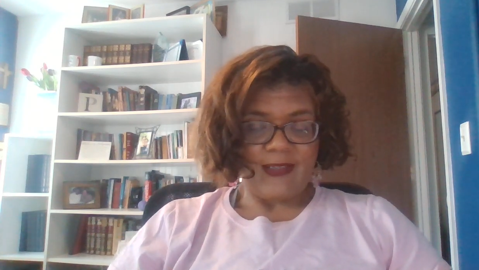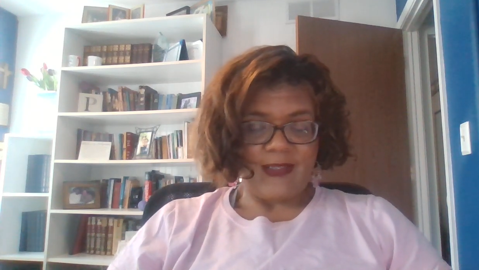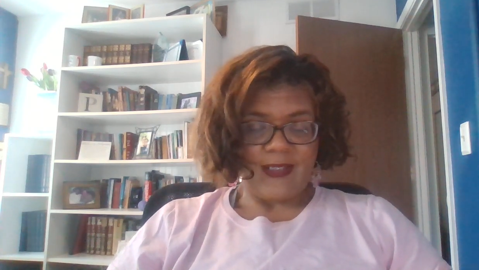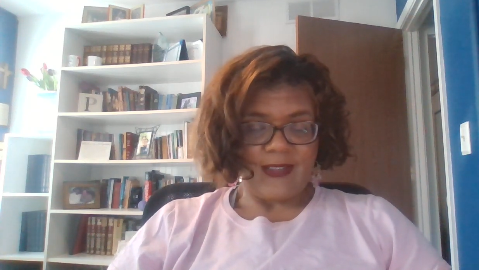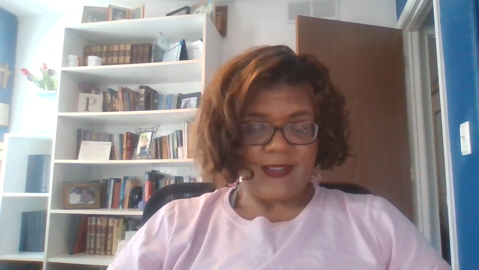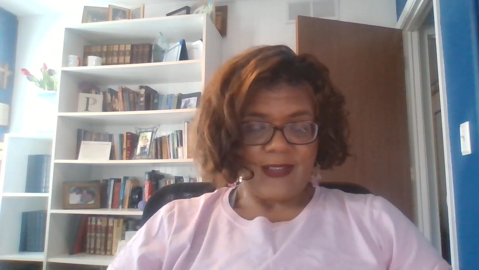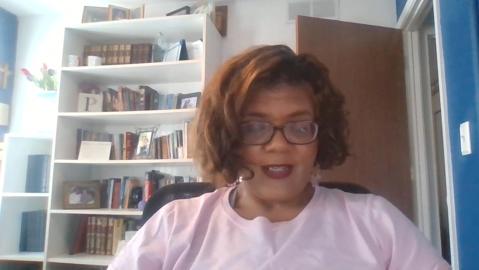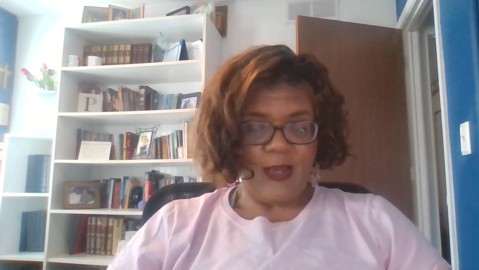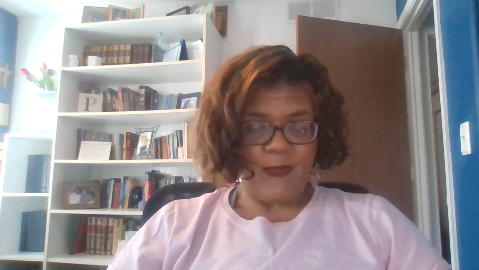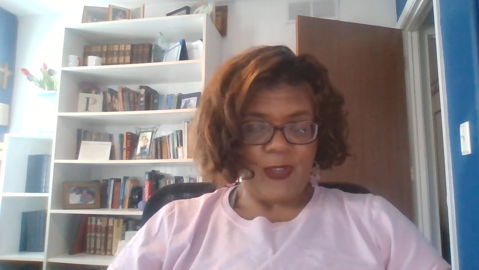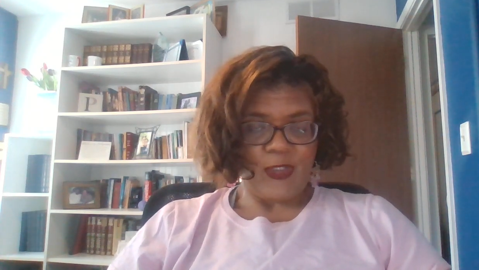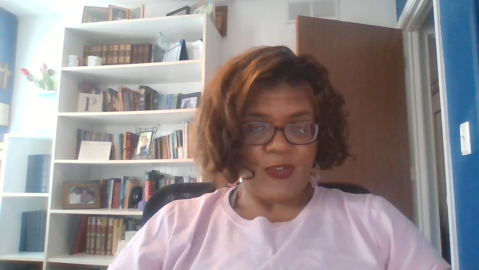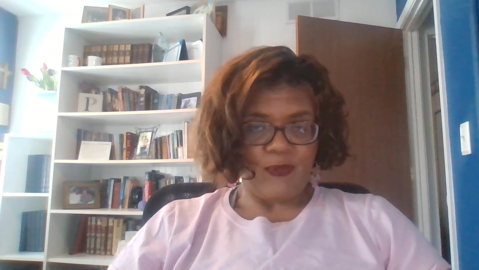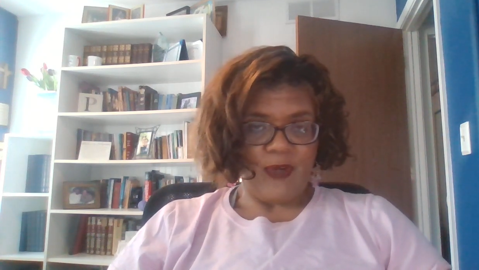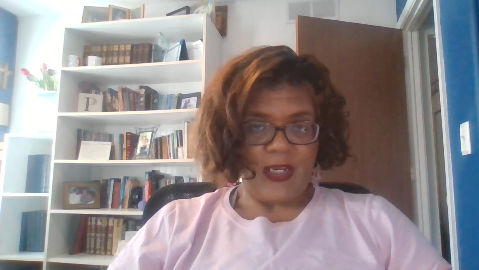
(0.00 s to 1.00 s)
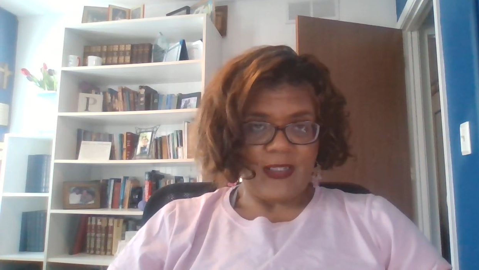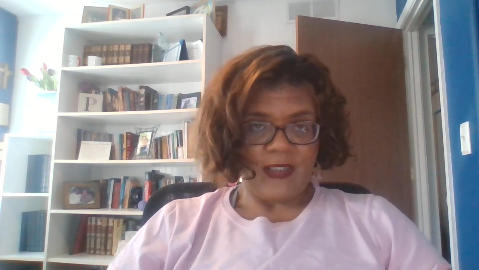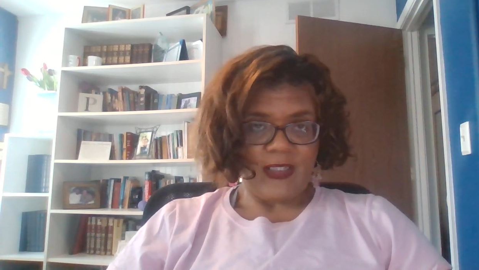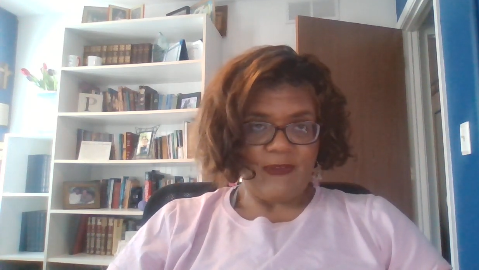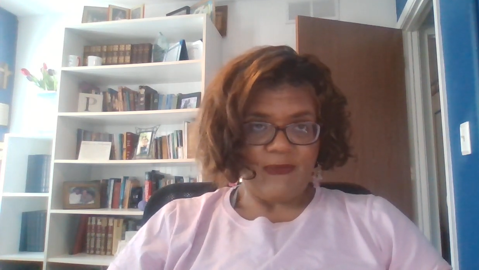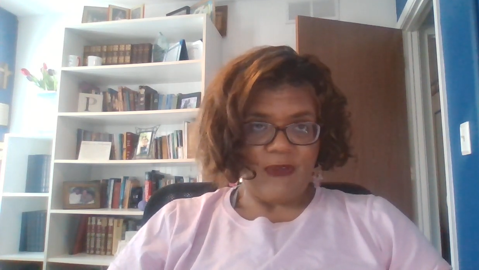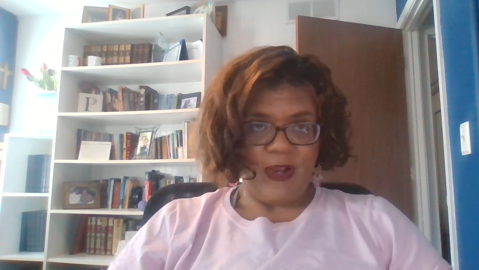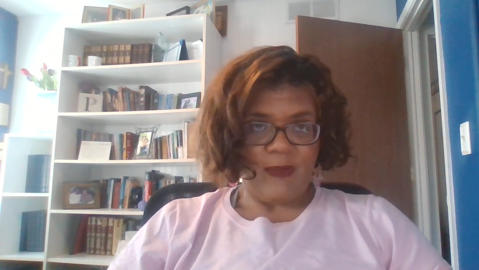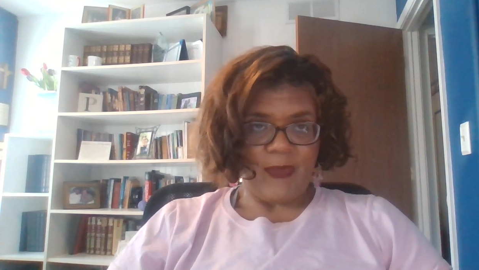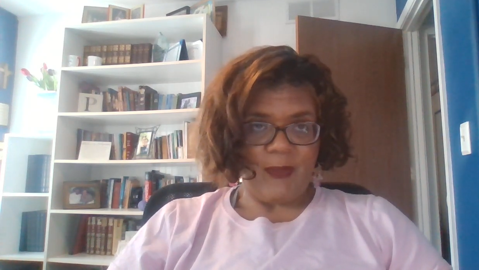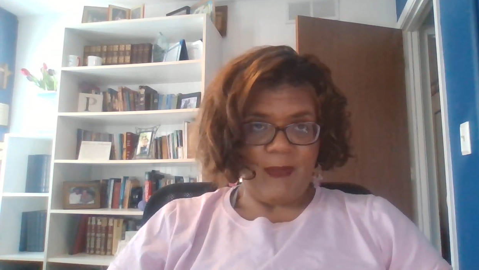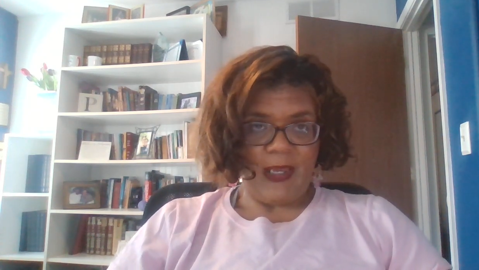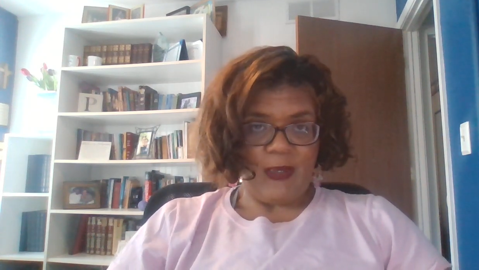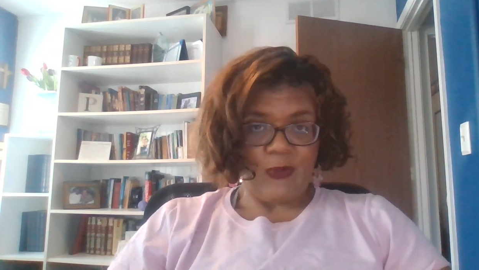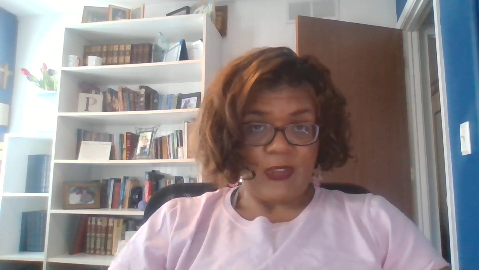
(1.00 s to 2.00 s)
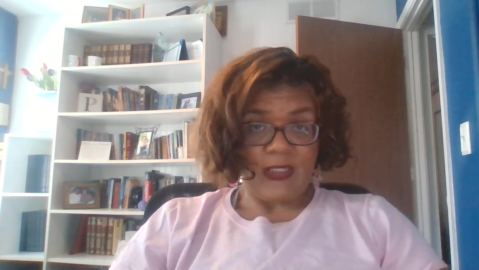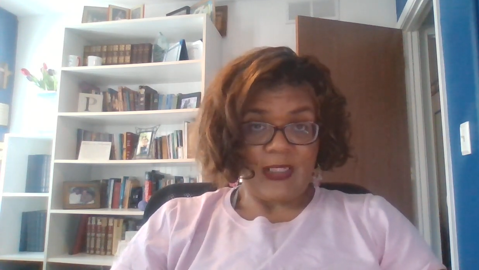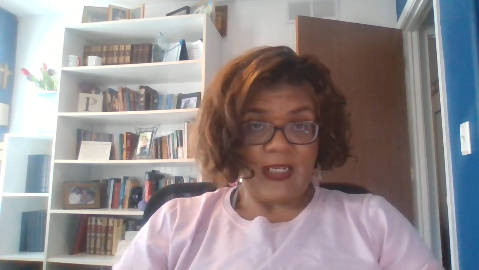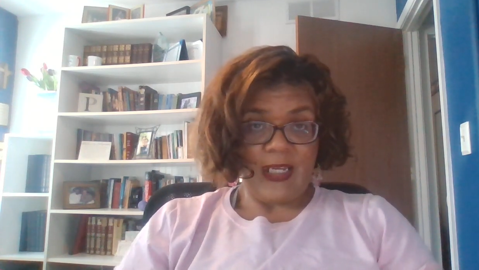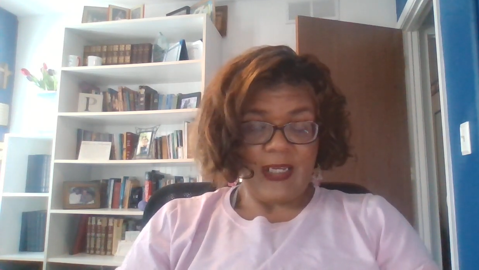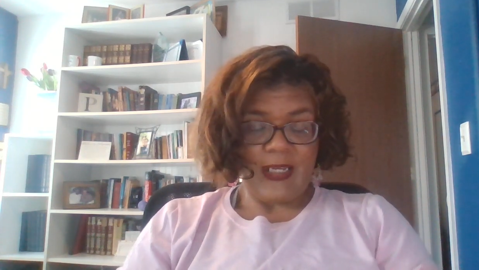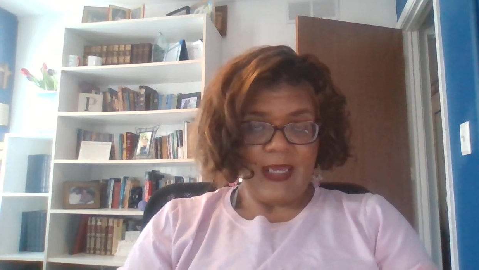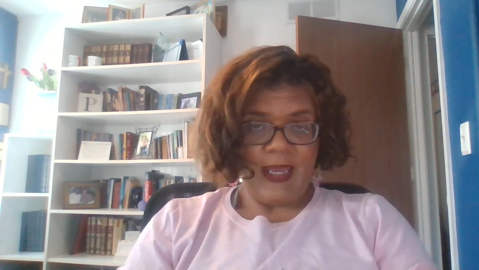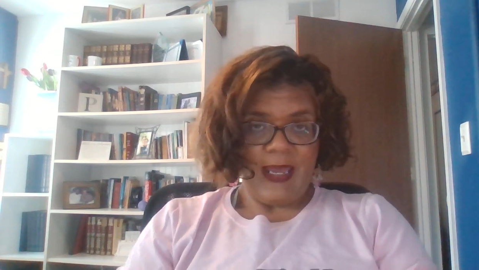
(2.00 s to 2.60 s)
This is coming directly from the Mayo Clinic,